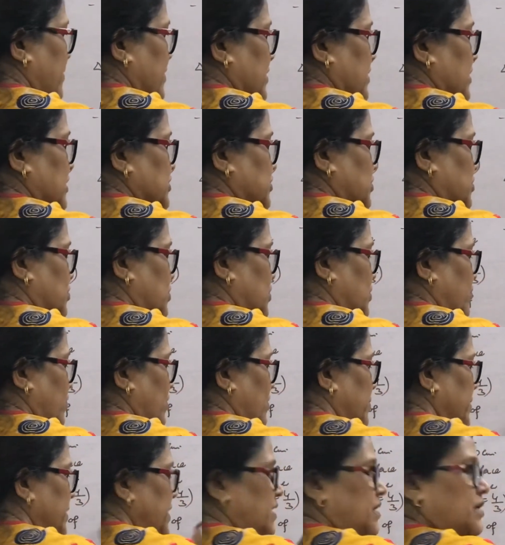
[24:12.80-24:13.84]
This root will
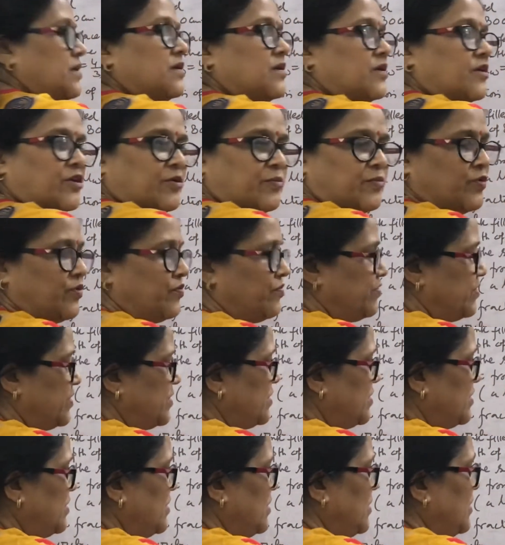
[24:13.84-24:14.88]
be removed.
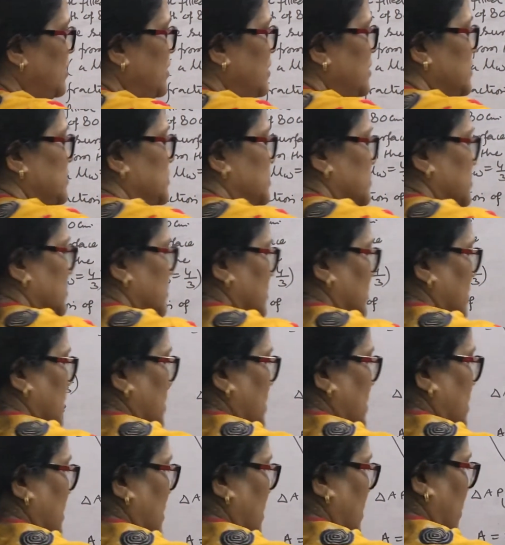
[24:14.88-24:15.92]
So
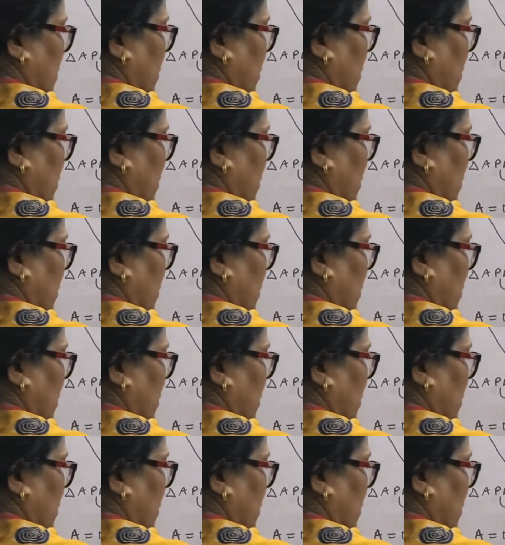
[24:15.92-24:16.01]
you